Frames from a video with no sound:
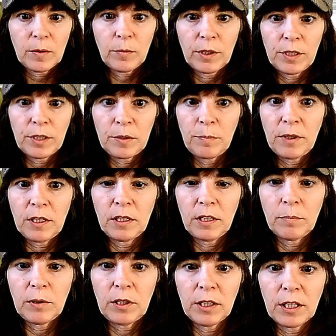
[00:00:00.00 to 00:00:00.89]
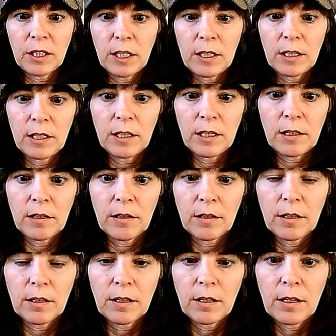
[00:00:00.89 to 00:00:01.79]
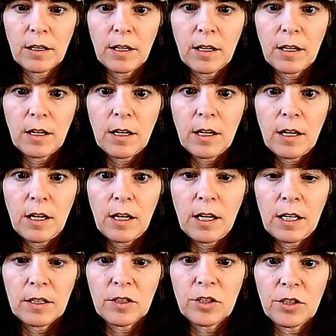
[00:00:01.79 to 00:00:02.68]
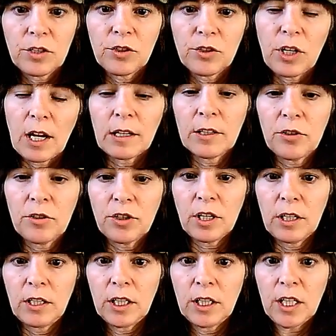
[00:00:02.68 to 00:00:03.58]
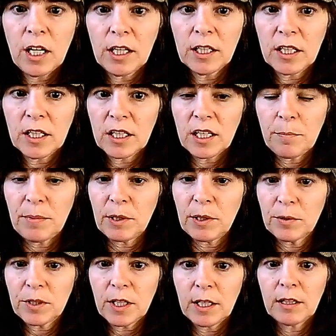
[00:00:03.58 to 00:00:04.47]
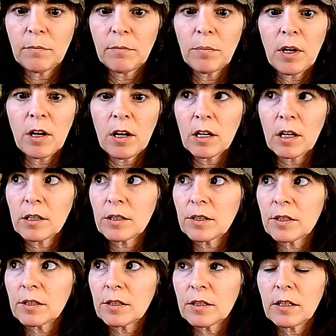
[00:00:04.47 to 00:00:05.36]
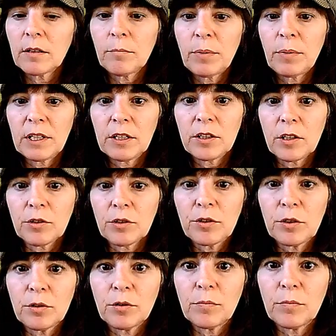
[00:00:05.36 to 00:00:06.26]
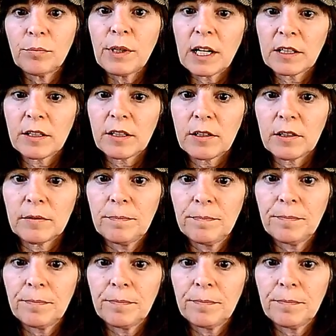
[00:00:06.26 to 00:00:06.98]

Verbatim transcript: what is being communicated here. It's challenging, you got to step outside the box, but it's also practical.